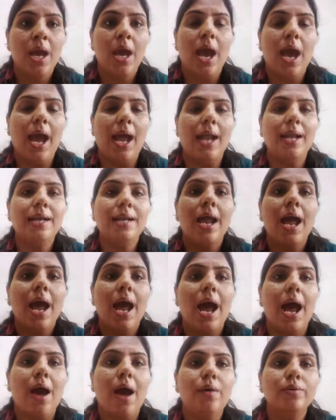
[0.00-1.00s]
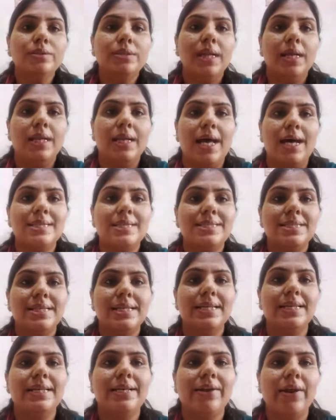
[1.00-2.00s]
and how they
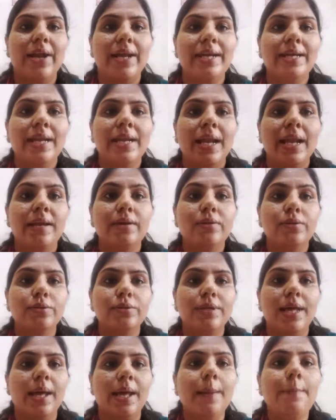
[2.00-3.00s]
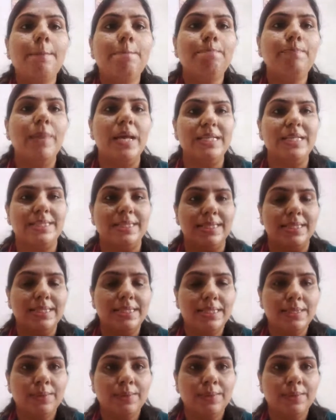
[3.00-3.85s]
lastly drain into their basin.